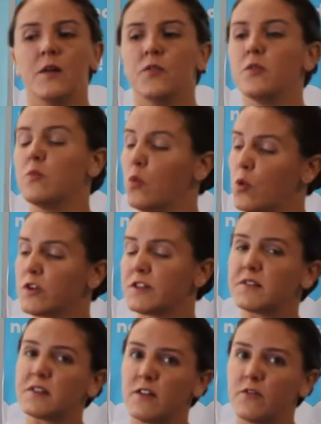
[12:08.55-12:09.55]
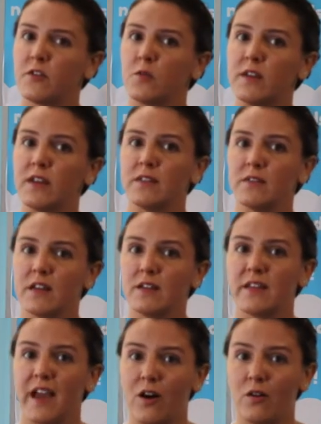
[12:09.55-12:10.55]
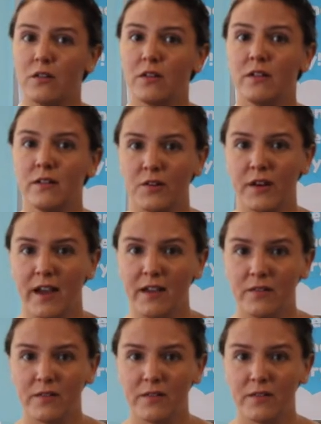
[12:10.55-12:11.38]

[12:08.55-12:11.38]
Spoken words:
the more stuff that we can lend out, okay?